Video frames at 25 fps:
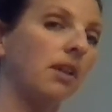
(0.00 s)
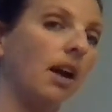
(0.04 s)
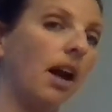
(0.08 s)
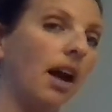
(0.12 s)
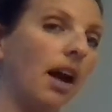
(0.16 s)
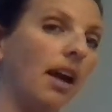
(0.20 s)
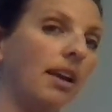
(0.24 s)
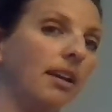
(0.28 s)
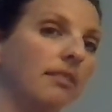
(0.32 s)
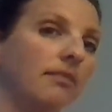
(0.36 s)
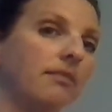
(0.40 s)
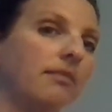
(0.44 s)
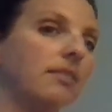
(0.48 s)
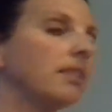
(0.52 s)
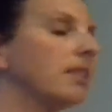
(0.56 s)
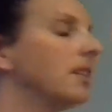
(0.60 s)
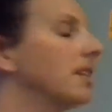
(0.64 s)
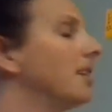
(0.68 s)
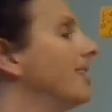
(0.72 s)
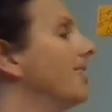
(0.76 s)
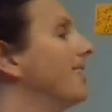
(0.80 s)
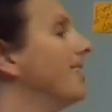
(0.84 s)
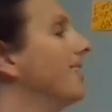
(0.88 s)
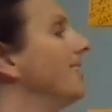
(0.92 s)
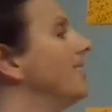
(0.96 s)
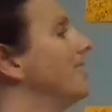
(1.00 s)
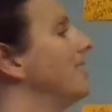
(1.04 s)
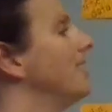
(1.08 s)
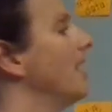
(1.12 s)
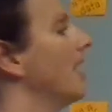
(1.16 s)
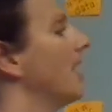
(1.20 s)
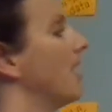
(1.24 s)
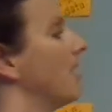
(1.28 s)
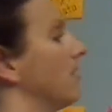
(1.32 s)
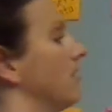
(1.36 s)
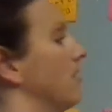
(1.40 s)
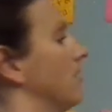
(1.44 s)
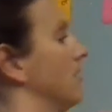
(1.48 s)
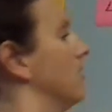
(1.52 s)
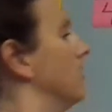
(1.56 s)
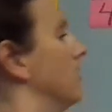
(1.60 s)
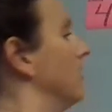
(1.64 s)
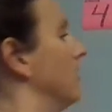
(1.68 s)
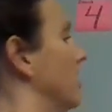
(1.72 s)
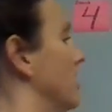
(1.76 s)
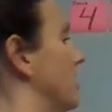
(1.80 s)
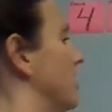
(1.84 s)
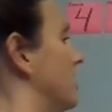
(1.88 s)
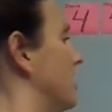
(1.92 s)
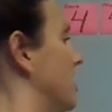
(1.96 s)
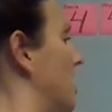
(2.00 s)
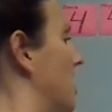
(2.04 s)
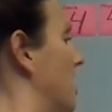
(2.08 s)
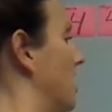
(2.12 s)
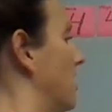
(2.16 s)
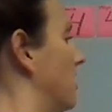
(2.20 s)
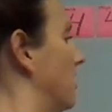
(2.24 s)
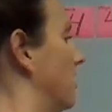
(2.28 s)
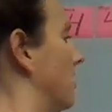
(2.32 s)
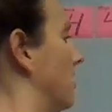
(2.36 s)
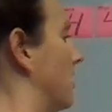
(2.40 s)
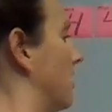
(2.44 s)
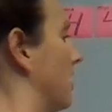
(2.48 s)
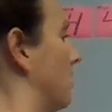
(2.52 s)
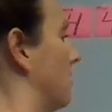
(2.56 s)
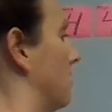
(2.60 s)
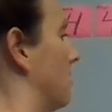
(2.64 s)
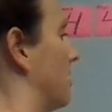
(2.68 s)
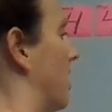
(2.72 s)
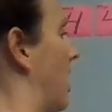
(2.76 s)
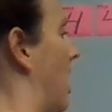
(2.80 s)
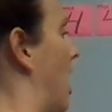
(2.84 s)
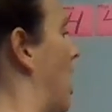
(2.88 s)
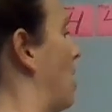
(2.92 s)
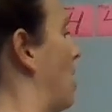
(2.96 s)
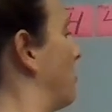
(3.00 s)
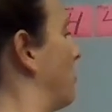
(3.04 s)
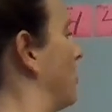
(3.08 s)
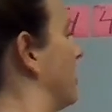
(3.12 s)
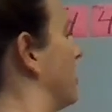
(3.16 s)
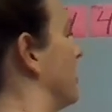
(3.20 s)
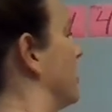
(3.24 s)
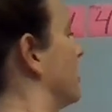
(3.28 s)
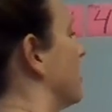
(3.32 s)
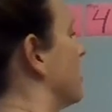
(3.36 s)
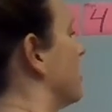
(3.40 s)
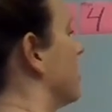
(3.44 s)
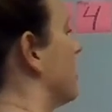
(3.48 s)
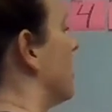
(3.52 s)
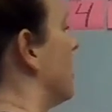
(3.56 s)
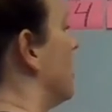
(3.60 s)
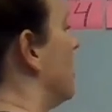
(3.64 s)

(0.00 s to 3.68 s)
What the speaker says: Okay? Now, let's take a look at what happens